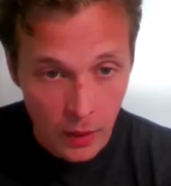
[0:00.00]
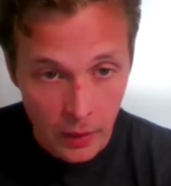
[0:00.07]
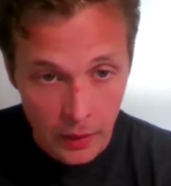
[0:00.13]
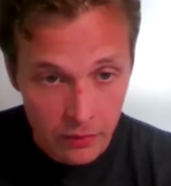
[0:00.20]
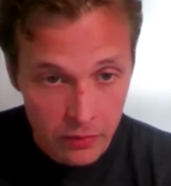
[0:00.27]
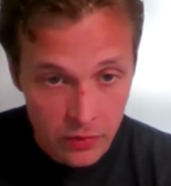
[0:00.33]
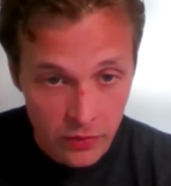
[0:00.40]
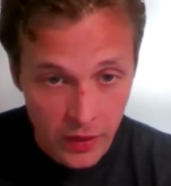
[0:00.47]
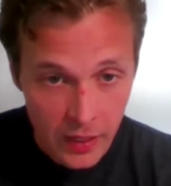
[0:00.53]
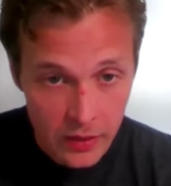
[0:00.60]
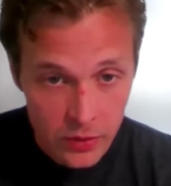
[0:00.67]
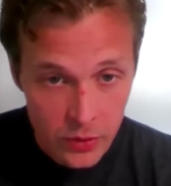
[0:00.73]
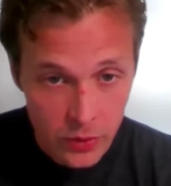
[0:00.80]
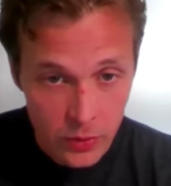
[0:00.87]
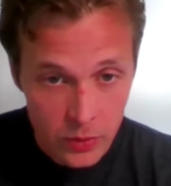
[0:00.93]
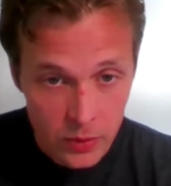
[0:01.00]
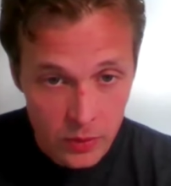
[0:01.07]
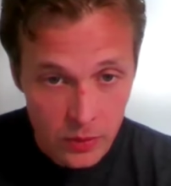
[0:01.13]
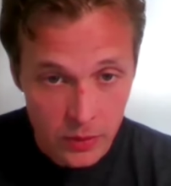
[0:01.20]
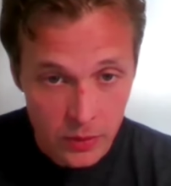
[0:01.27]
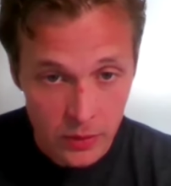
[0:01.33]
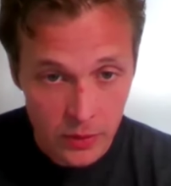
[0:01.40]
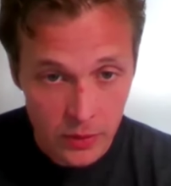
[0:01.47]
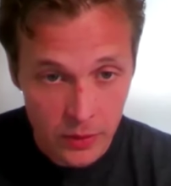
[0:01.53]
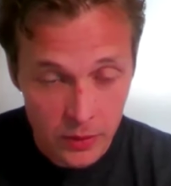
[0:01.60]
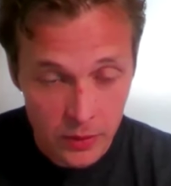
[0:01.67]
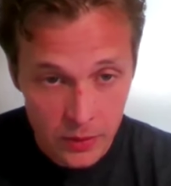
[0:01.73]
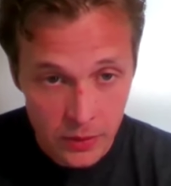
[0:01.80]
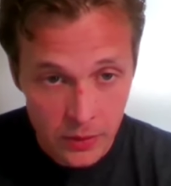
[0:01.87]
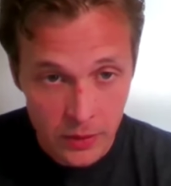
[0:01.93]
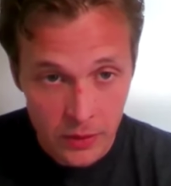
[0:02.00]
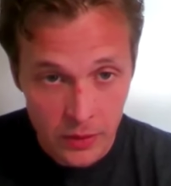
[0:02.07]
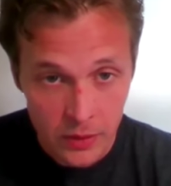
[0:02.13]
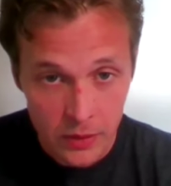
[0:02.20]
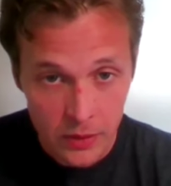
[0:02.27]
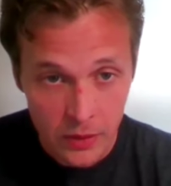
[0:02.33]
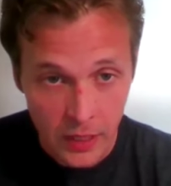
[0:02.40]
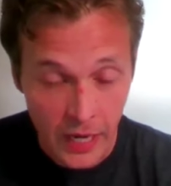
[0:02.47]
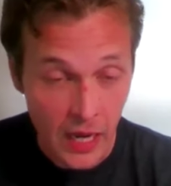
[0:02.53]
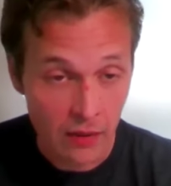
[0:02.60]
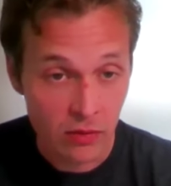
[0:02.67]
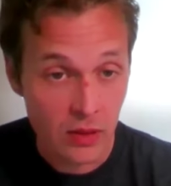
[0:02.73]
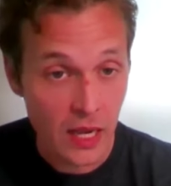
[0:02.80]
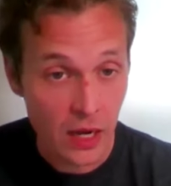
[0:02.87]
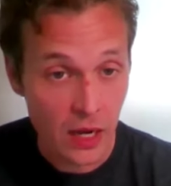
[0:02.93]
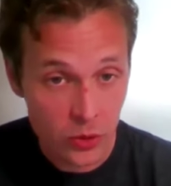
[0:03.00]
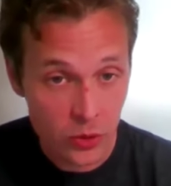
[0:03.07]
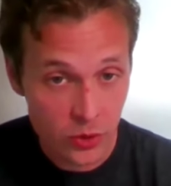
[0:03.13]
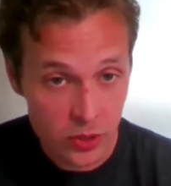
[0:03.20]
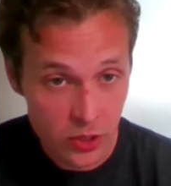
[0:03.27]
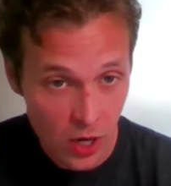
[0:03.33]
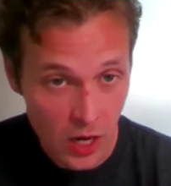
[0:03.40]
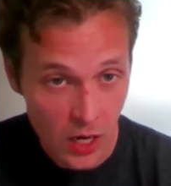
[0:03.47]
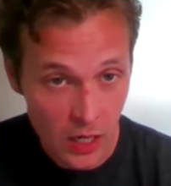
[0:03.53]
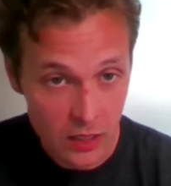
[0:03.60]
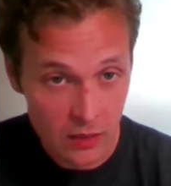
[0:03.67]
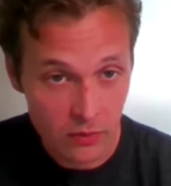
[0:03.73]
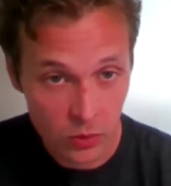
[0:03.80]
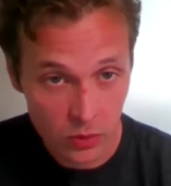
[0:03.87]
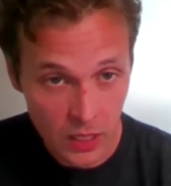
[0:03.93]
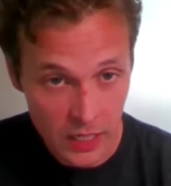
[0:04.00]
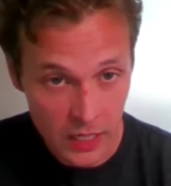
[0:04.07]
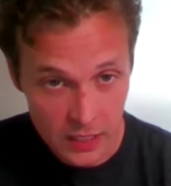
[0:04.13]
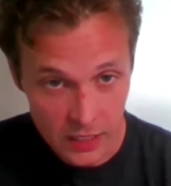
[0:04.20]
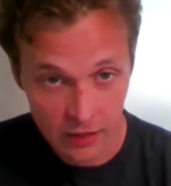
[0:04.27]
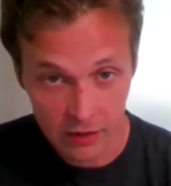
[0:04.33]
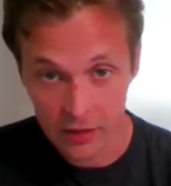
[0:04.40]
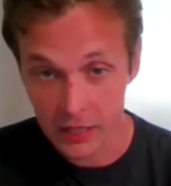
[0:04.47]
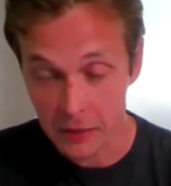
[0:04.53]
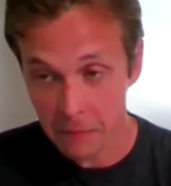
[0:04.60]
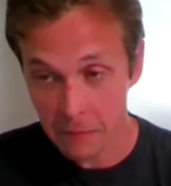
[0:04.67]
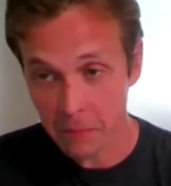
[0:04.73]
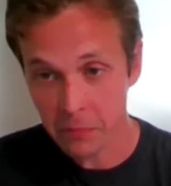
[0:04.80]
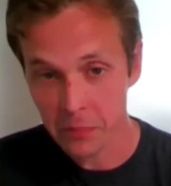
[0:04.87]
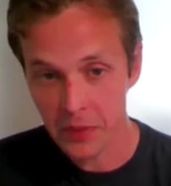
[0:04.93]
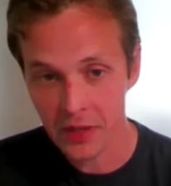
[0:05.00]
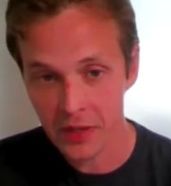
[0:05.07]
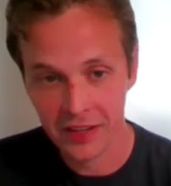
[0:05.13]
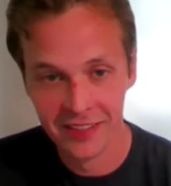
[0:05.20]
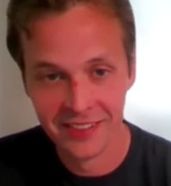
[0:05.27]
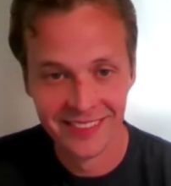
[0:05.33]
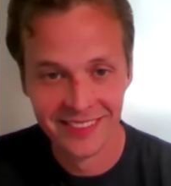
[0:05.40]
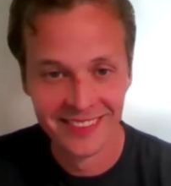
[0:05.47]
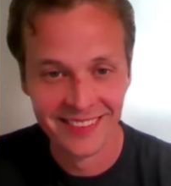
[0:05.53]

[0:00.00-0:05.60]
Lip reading: I have to find you. I have allowed you to talk if you would like, Gary. Well,